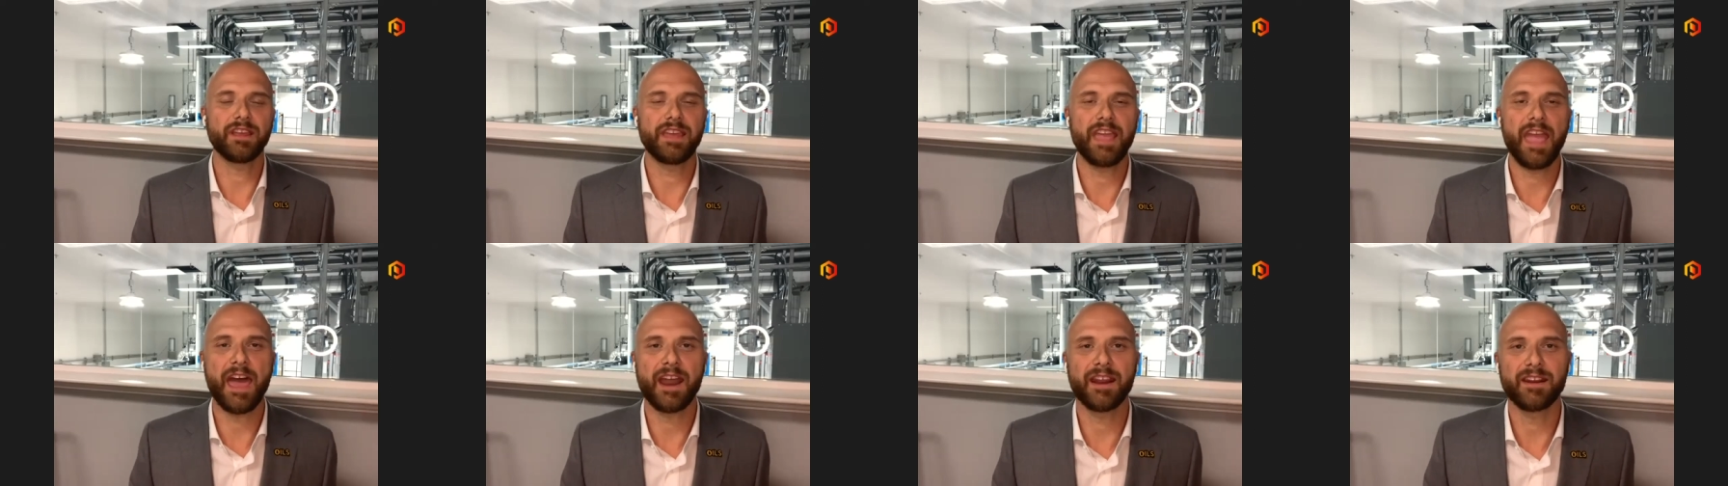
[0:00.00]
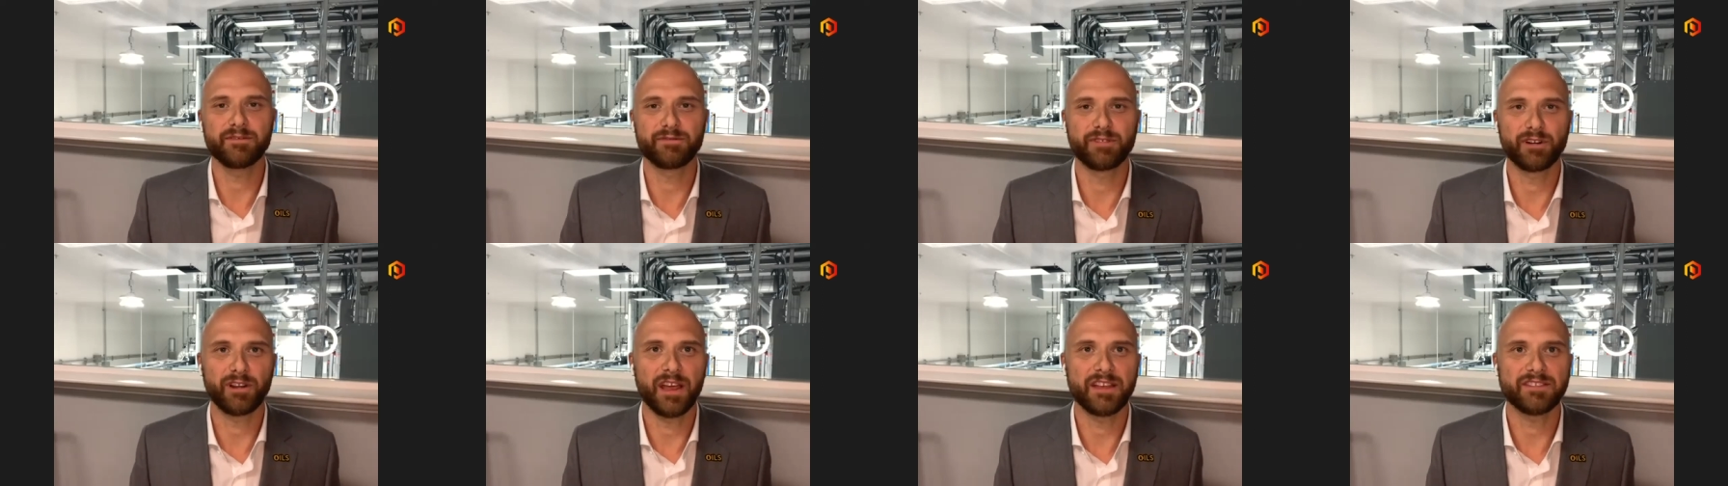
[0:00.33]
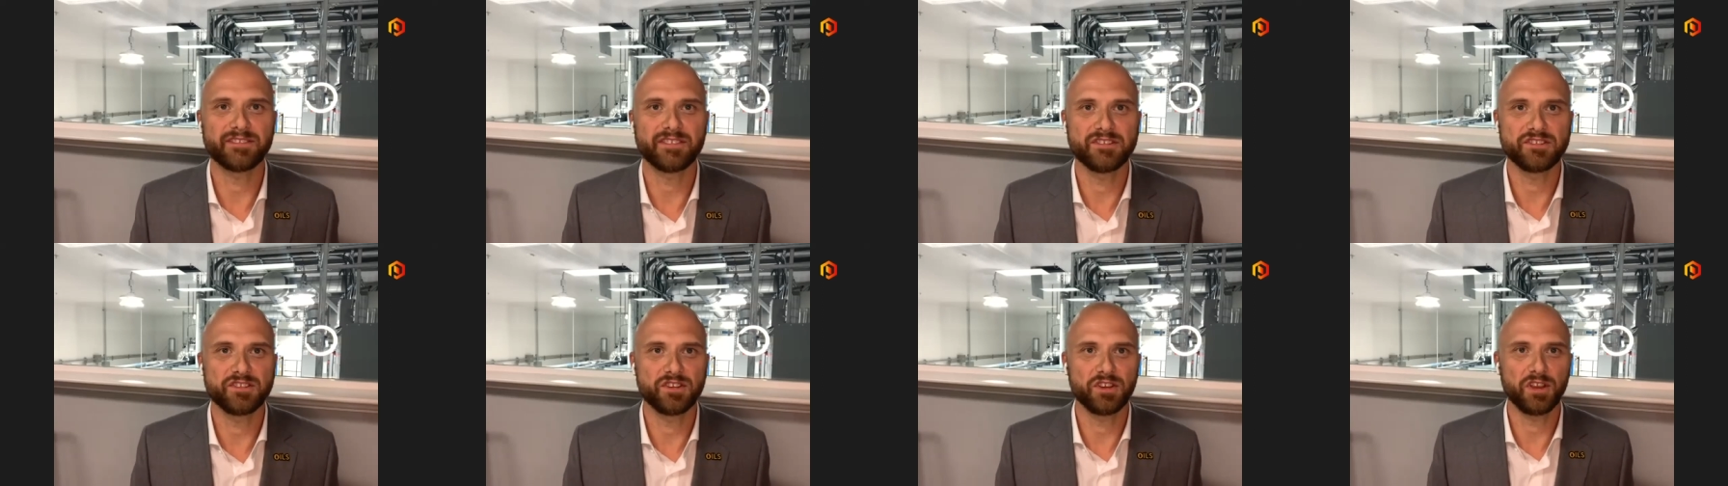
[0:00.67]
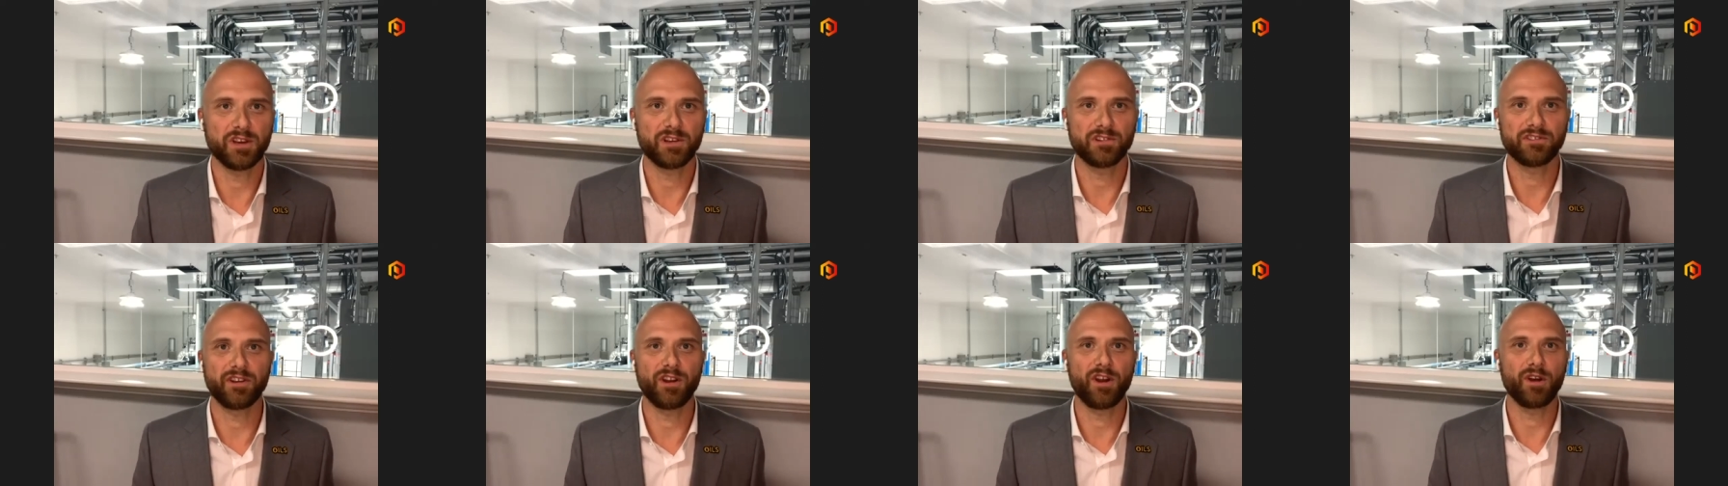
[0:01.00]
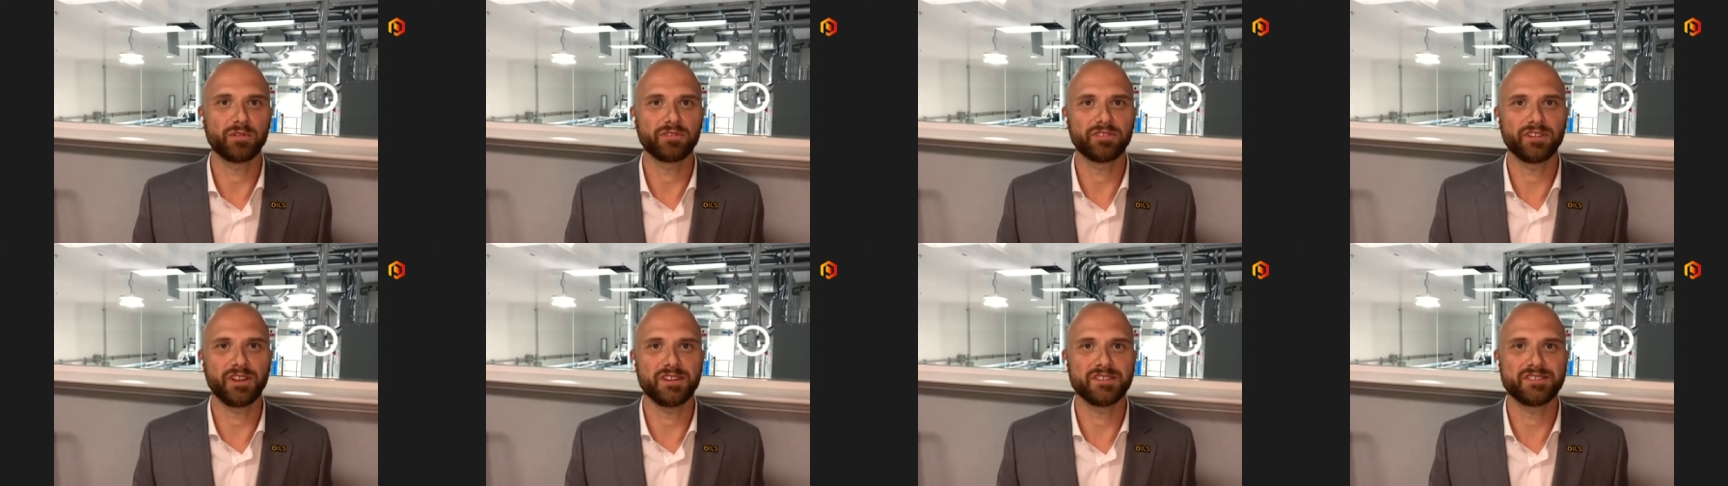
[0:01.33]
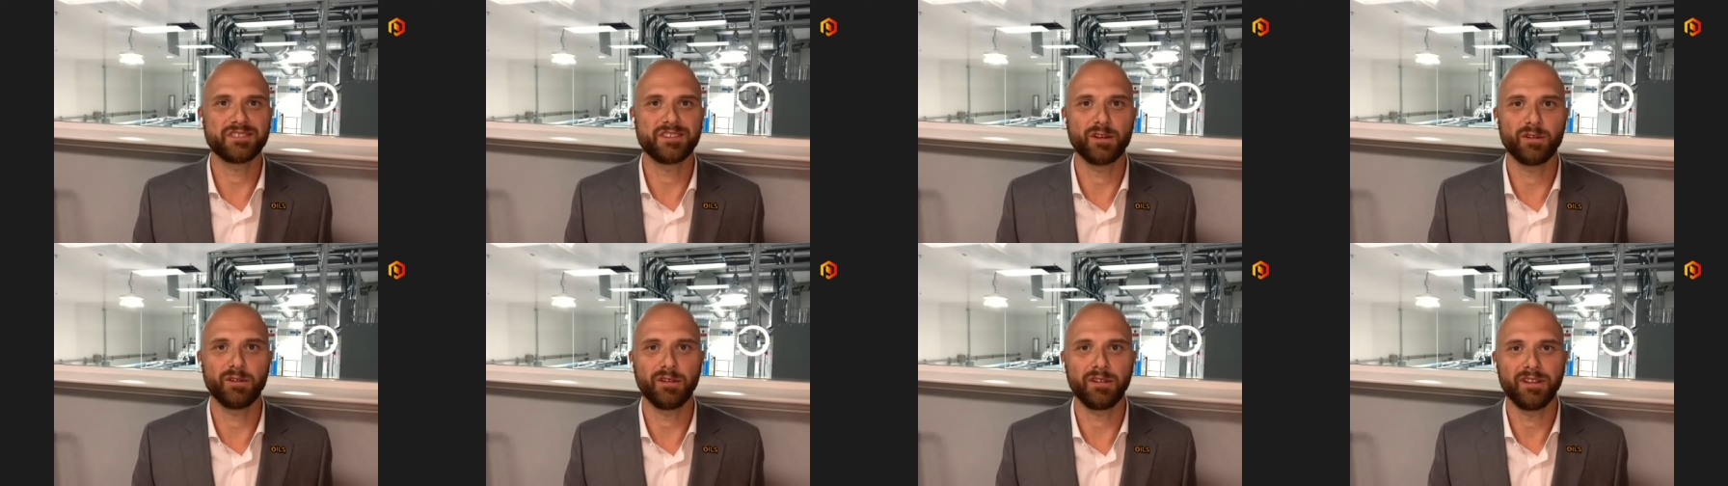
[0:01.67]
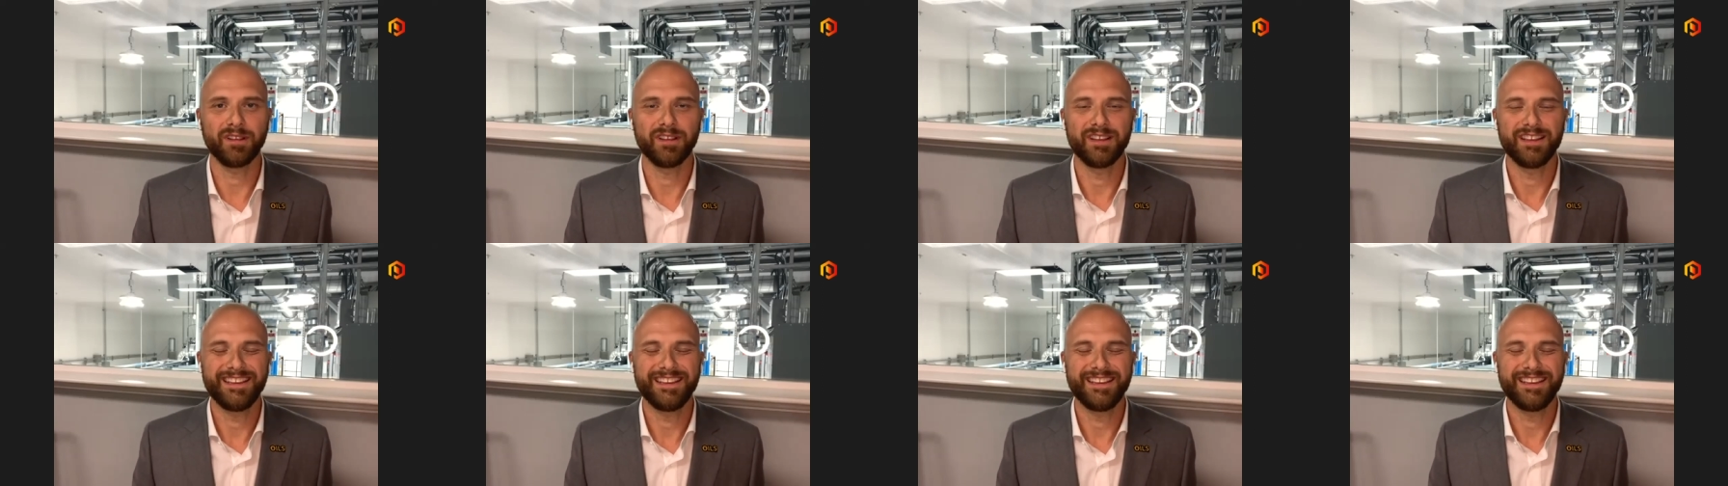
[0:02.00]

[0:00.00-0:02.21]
canada for less than two years and obviously it's still